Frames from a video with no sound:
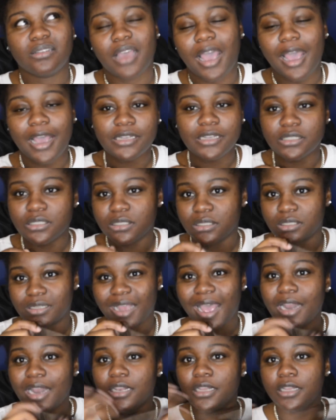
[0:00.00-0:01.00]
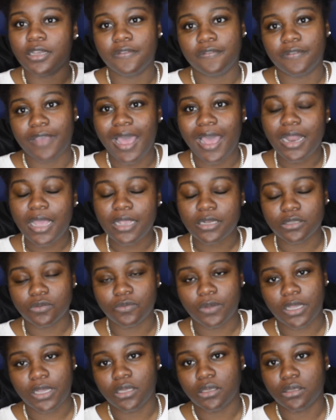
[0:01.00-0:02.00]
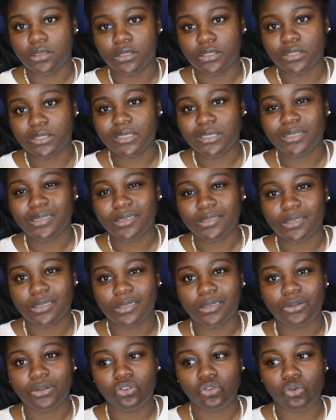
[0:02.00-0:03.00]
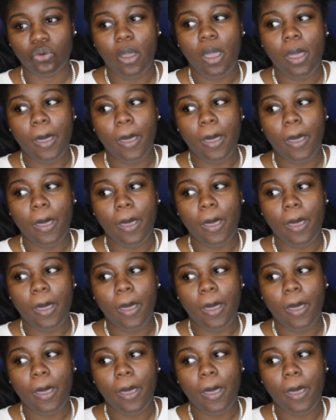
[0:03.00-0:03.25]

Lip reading: I love it. I like the way it looks. It looks a little